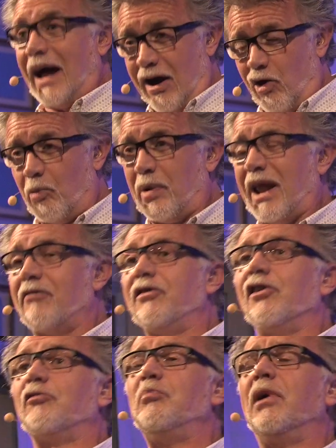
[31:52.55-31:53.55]
I hope I'll have
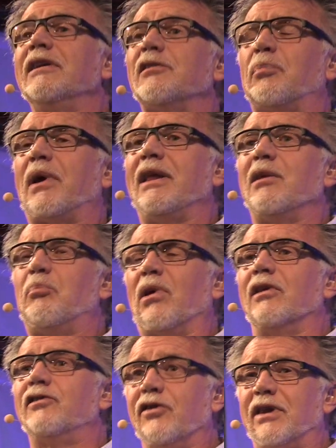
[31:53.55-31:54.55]
enough money to pay the
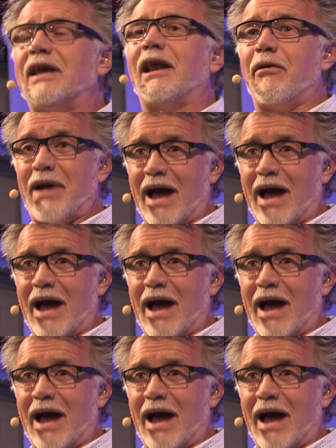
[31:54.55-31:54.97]
bills, you're declaring,